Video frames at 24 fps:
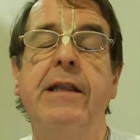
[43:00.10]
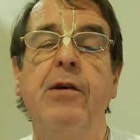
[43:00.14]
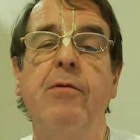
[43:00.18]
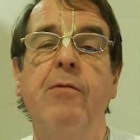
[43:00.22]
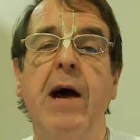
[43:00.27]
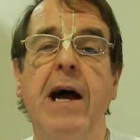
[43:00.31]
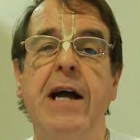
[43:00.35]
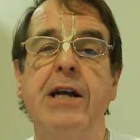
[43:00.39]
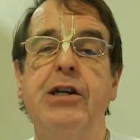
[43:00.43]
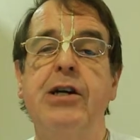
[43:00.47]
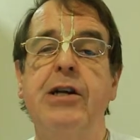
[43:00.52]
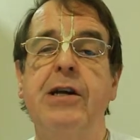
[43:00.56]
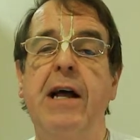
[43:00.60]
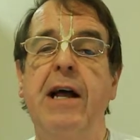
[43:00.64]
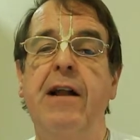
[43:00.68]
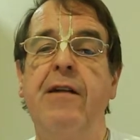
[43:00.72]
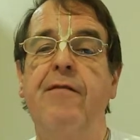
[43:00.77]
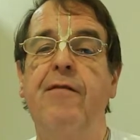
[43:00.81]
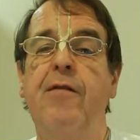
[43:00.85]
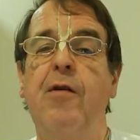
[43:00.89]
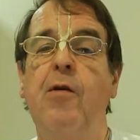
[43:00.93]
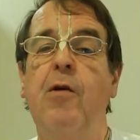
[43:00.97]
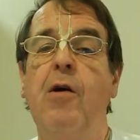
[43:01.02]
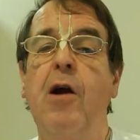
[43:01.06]
the rationale
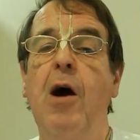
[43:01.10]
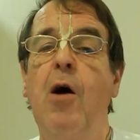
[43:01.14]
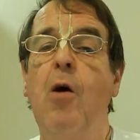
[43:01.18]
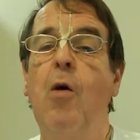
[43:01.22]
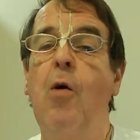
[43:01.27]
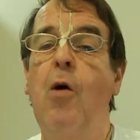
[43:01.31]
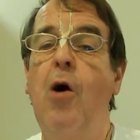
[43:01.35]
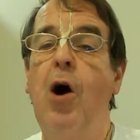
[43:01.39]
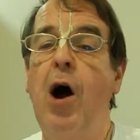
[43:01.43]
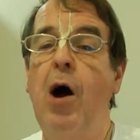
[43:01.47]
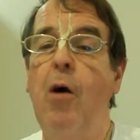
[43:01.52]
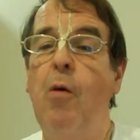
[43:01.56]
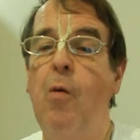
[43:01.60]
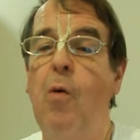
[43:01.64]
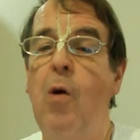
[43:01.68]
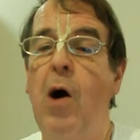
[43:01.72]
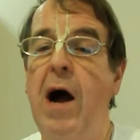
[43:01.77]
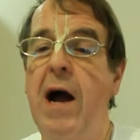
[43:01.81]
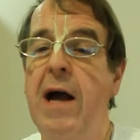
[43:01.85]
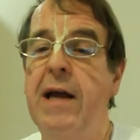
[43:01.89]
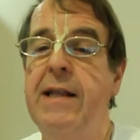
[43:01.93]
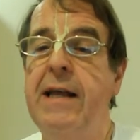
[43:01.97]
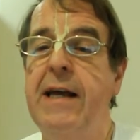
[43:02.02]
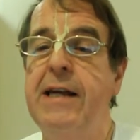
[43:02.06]
for
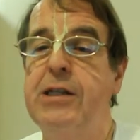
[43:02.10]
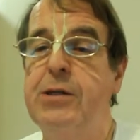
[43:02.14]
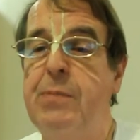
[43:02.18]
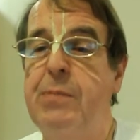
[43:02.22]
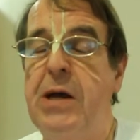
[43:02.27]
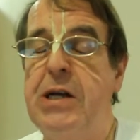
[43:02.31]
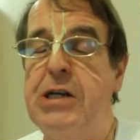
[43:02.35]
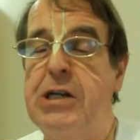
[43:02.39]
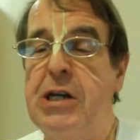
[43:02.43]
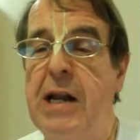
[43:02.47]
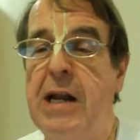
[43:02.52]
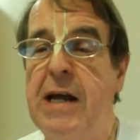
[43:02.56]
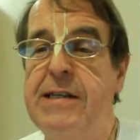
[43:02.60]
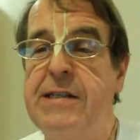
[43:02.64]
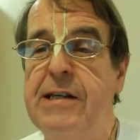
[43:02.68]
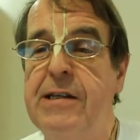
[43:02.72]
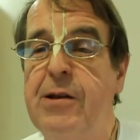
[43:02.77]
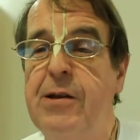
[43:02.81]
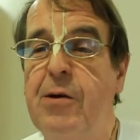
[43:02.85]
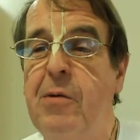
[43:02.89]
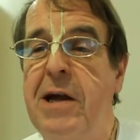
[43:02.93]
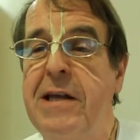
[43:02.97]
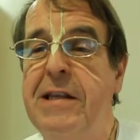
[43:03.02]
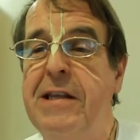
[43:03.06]
why they specialize in
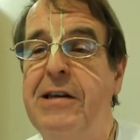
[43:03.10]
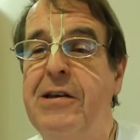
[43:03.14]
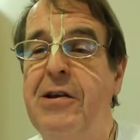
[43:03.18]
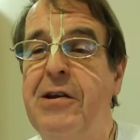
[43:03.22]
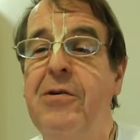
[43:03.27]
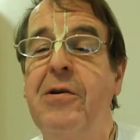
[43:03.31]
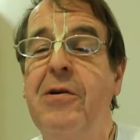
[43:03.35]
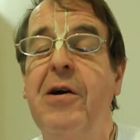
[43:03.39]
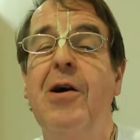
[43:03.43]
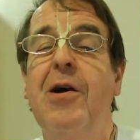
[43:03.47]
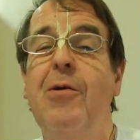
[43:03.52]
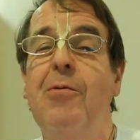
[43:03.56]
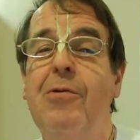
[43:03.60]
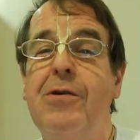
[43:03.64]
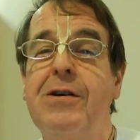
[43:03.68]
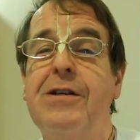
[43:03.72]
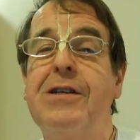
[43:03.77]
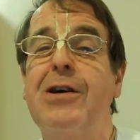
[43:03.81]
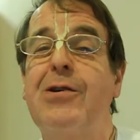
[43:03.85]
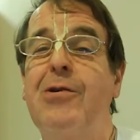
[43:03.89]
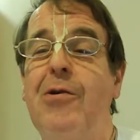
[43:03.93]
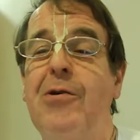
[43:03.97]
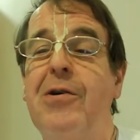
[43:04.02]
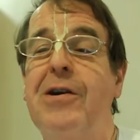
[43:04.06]
the way they do was
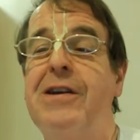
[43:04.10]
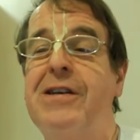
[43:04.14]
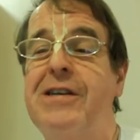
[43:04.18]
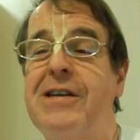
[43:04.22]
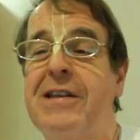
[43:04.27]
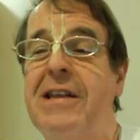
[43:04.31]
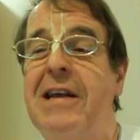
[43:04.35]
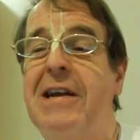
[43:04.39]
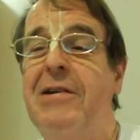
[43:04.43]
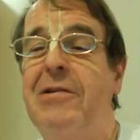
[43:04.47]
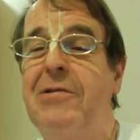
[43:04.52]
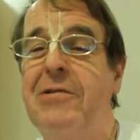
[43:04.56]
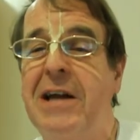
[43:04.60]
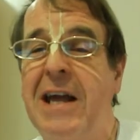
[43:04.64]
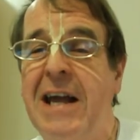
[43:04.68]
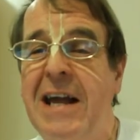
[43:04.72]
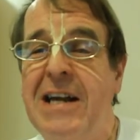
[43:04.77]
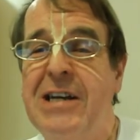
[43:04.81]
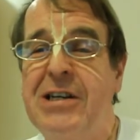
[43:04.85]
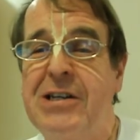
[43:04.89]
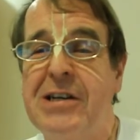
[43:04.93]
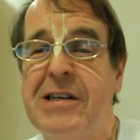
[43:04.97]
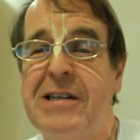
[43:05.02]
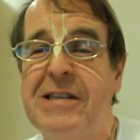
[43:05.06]
according to their
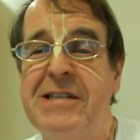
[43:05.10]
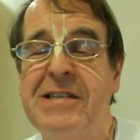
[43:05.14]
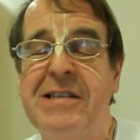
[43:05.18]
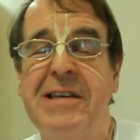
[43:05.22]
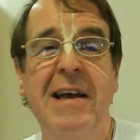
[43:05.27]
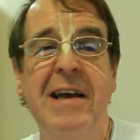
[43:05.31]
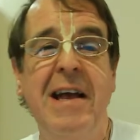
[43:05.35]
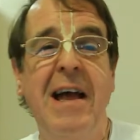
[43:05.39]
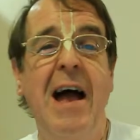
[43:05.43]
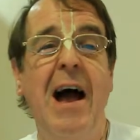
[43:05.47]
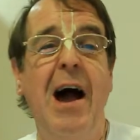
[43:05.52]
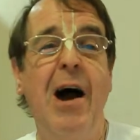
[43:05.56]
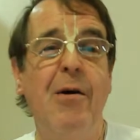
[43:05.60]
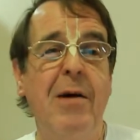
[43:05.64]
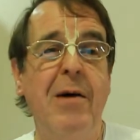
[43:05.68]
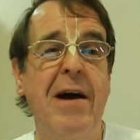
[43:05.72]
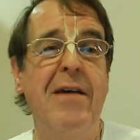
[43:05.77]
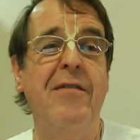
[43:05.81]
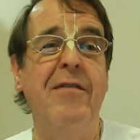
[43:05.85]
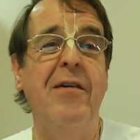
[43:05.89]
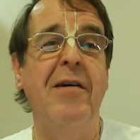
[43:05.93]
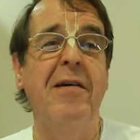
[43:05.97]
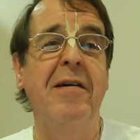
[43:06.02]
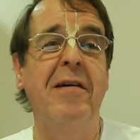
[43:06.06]
locations.
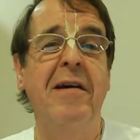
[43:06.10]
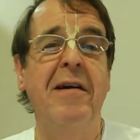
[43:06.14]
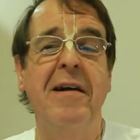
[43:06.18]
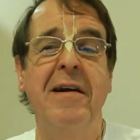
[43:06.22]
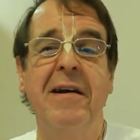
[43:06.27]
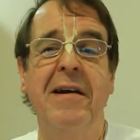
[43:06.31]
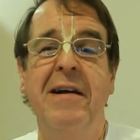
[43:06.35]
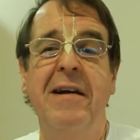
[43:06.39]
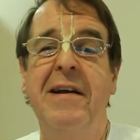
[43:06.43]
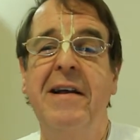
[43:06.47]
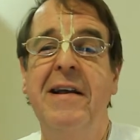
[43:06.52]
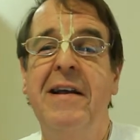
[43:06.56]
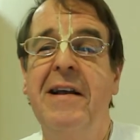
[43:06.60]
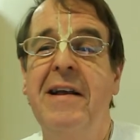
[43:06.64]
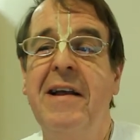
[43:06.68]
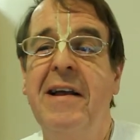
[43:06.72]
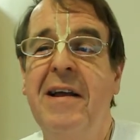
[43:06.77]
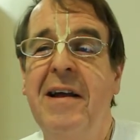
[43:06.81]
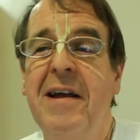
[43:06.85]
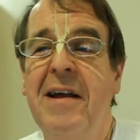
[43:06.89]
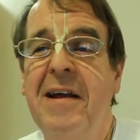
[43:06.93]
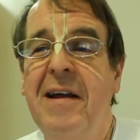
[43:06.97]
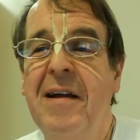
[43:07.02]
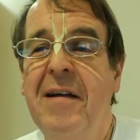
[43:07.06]
However,
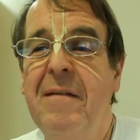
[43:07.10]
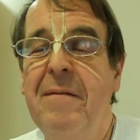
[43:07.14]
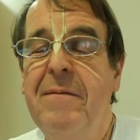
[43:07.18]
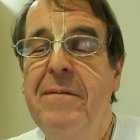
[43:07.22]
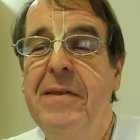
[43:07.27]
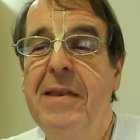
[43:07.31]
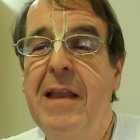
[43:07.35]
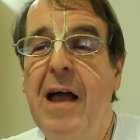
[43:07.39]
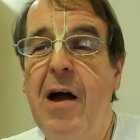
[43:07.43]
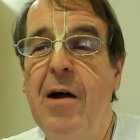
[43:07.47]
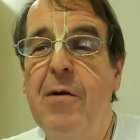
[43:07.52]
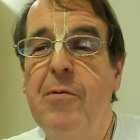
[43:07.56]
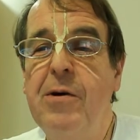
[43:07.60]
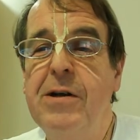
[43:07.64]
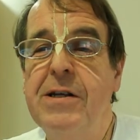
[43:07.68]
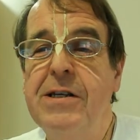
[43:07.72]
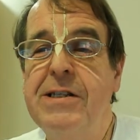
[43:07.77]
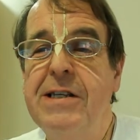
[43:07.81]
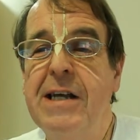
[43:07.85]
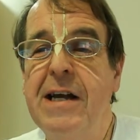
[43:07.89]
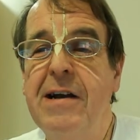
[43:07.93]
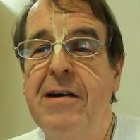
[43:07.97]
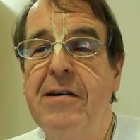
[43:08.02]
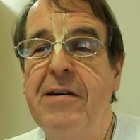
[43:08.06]
now once
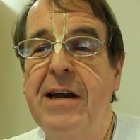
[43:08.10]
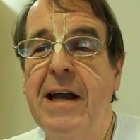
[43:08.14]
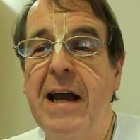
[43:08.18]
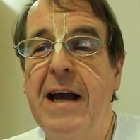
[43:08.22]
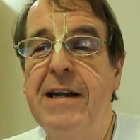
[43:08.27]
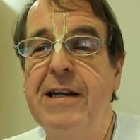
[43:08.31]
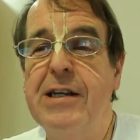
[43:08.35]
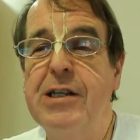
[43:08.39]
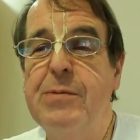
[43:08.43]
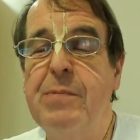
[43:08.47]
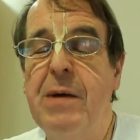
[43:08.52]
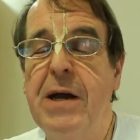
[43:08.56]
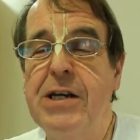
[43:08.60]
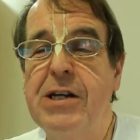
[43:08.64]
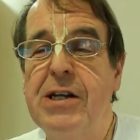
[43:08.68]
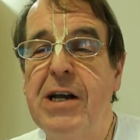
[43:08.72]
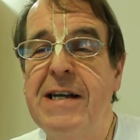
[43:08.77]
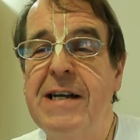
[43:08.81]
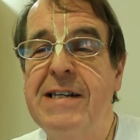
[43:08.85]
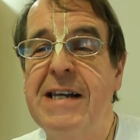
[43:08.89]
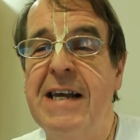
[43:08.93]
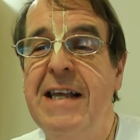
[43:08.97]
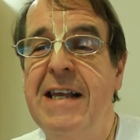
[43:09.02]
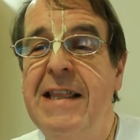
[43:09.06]
they're kind of
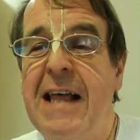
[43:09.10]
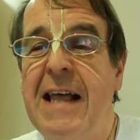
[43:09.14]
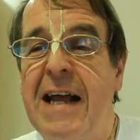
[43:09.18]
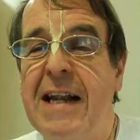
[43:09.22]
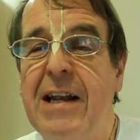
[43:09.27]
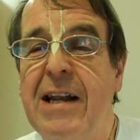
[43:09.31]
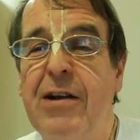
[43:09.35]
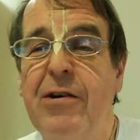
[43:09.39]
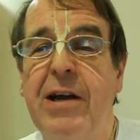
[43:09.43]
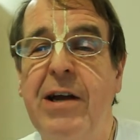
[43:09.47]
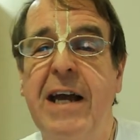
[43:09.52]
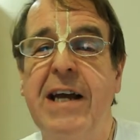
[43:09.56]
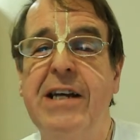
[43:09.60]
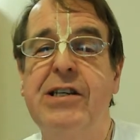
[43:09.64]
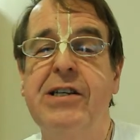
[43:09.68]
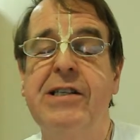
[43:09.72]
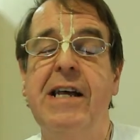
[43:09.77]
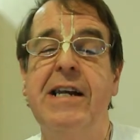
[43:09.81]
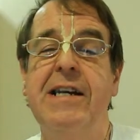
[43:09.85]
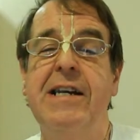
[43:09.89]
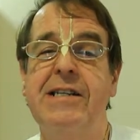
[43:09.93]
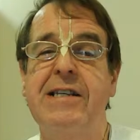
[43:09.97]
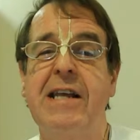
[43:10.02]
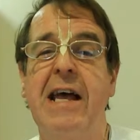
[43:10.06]
specialized in that location,
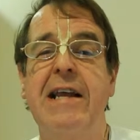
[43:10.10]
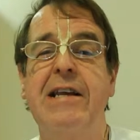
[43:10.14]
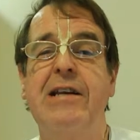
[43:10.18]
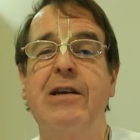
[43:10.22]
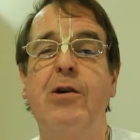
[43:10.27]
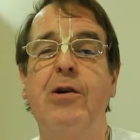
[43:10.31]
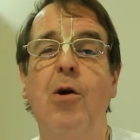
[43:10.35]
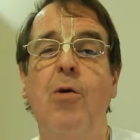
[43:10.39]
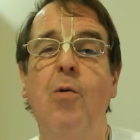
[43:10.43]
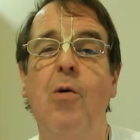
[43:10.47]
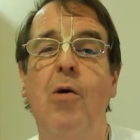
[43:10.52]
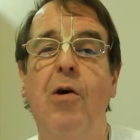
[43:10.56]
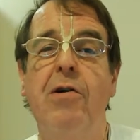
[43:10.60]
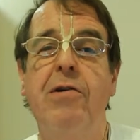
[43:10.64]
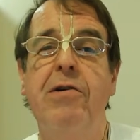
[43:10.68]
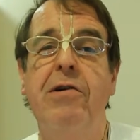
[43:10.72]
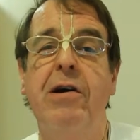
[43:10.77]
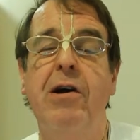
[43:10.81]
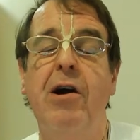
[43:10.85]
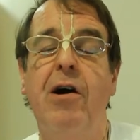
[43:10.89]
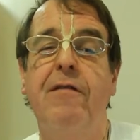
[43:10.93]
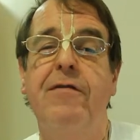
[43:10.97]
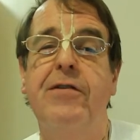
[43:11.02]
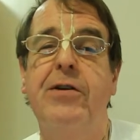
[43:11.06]
they decide to go
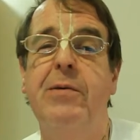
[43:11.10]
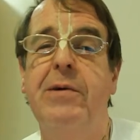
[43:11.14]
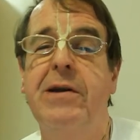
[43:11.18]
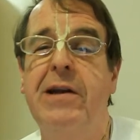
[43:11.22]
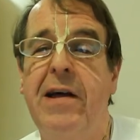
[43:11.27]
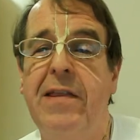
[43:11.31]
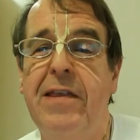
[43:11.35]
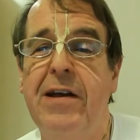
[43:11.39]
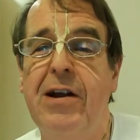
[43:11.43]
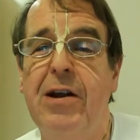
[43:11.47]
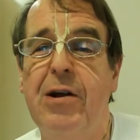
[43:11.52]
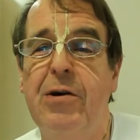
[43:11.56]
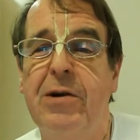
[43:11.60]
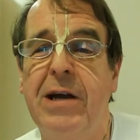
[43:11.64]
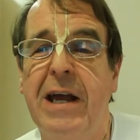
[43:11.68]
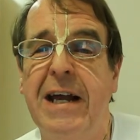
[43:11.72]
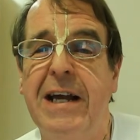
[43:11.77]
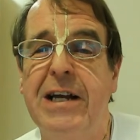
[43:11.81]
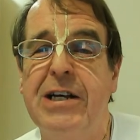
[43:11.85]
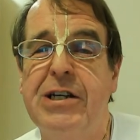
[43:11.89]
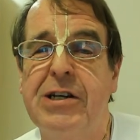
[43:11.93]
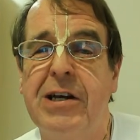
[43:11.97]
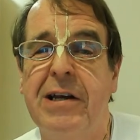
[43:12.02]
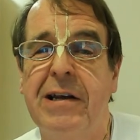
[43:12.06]
wandering off to another
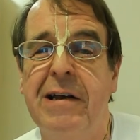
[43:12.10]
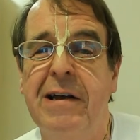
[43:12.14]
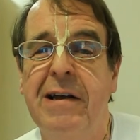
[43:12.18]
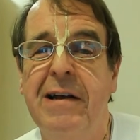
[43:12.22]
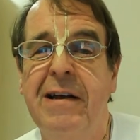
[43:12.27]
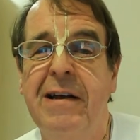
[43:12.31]
location.